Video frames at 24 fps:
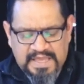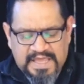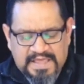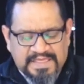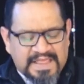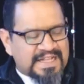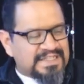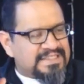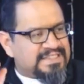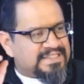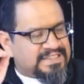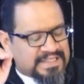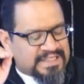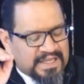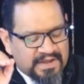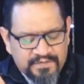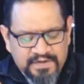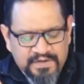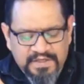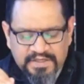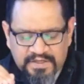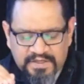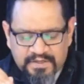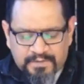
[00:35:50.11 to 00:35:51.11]
that
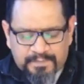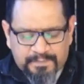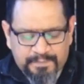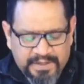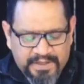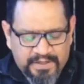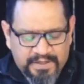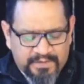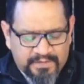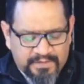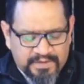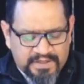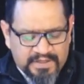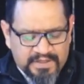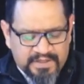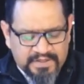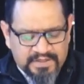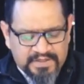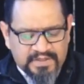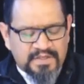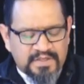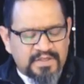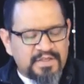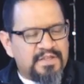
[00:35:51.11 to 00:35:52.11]
seven-year
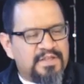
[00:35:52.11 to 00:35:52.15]
period